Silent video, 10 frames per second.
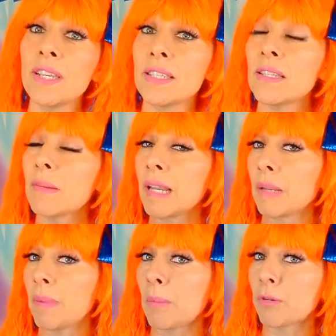this is like
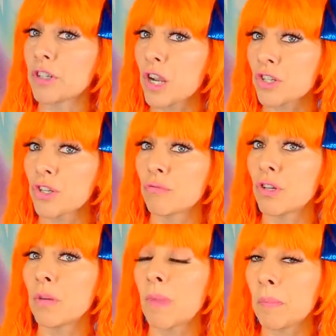my production
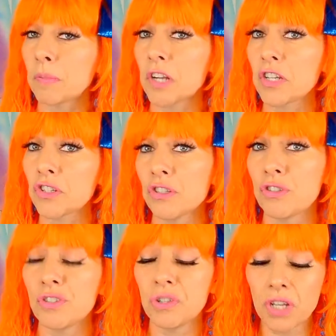room, my production
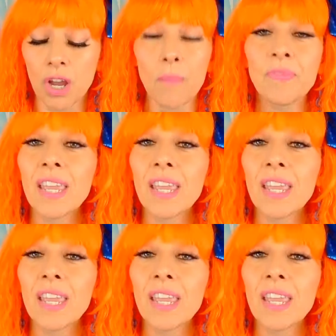studio.